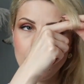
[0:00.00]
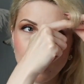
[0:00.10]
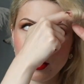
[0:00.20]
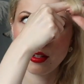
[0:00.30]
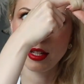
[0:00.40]

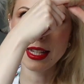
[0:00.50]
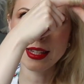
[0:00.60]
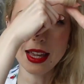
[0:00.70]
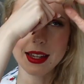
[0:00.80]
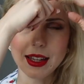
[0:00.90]
It's
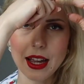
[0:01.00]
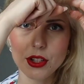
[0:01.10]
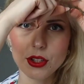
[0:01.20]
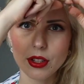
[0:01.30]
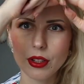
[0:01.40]
like
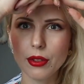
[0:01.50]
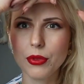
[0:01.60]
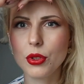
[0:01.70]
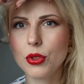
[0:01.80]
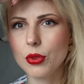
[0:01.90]

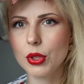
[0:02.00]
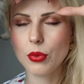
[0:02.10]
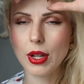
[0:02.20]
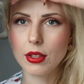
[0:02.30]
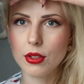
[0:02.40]
if you're doing
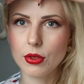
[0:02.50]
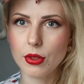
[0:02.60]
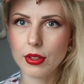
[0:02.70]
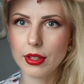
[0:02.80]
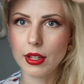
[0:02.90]
when you're
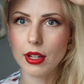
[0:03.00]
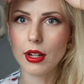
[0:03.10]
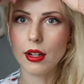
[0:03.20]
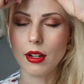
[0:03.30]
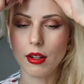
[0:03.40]
doing
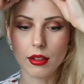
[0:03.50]
their